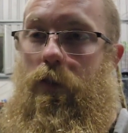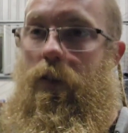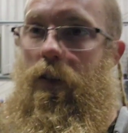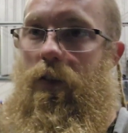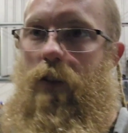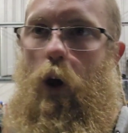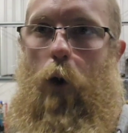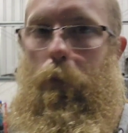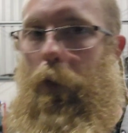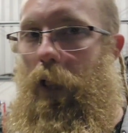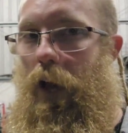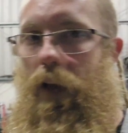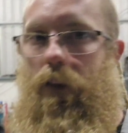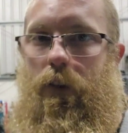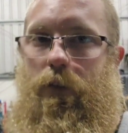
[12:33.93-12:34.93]
There's no
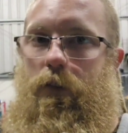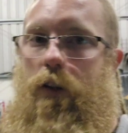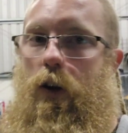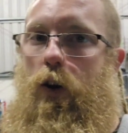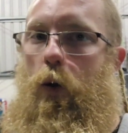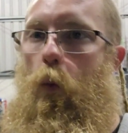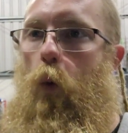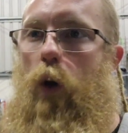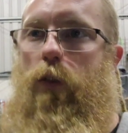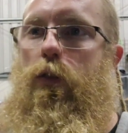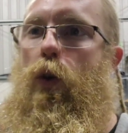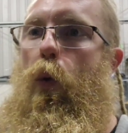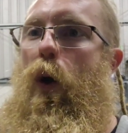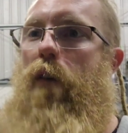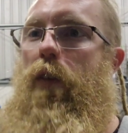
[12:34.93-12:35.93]
play in the steering
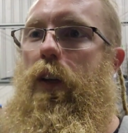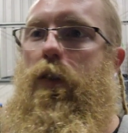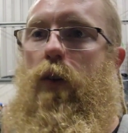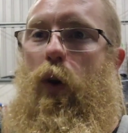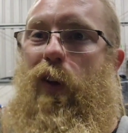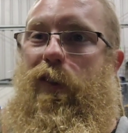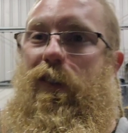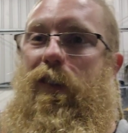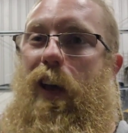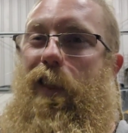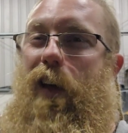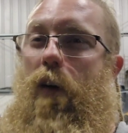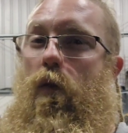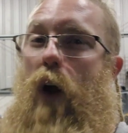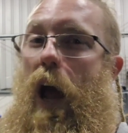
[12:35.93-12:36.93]
whatsoever, so I'd say
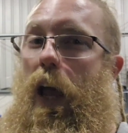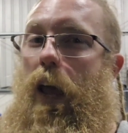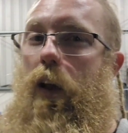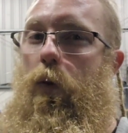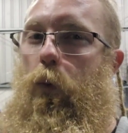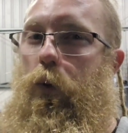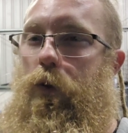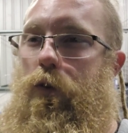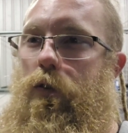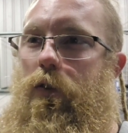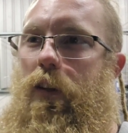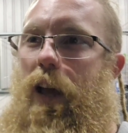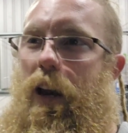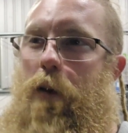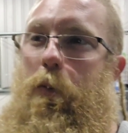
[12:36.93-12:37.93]
that rack end was
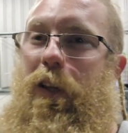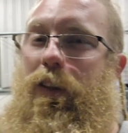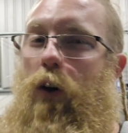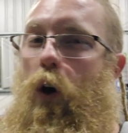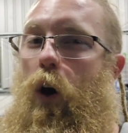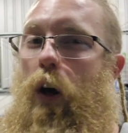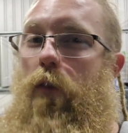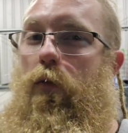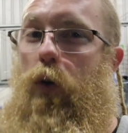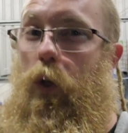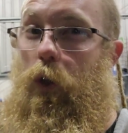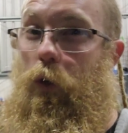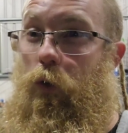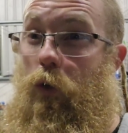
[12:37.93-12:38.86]
getting a bit tired for a long